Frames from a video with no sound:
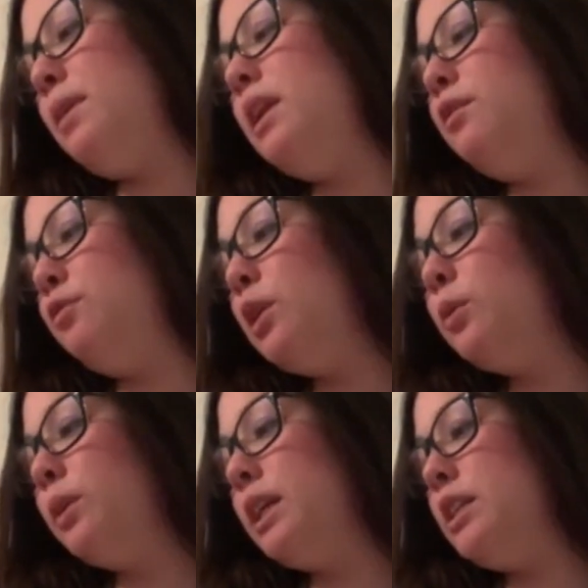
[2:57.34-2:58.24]
and
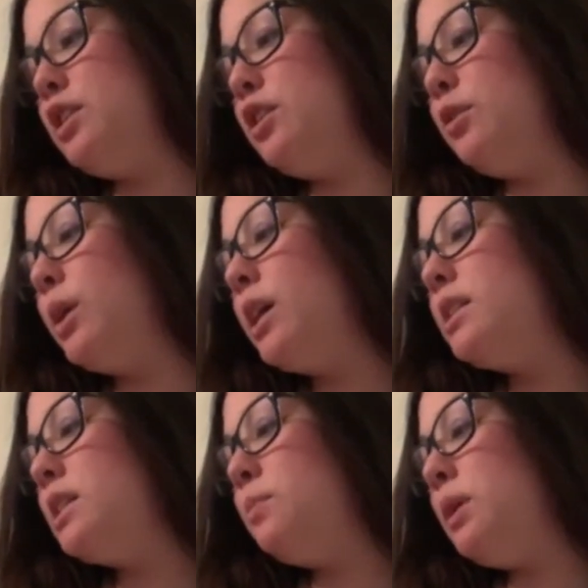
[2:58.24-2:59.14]
frequently do
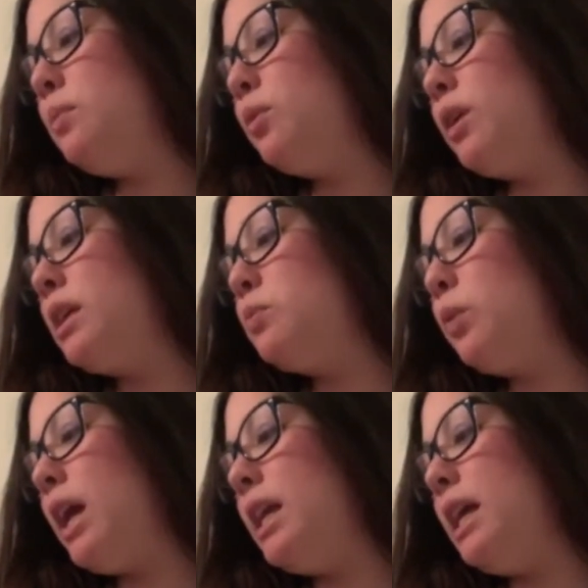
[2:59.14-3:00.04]
to people as
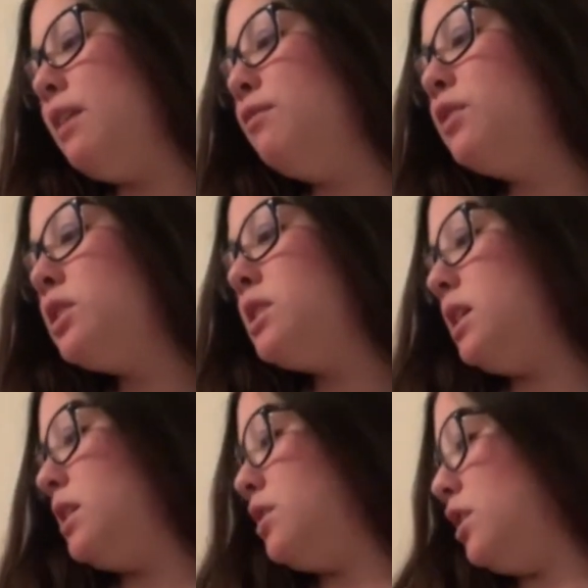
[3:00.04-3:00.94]
brainy and
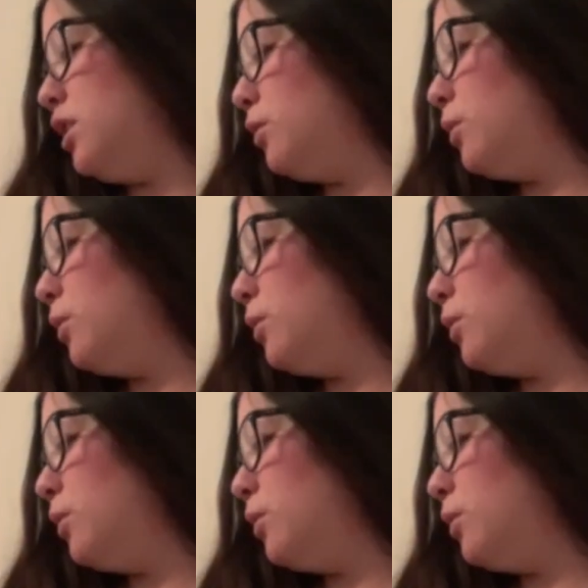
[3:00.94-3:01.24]
footsy as you.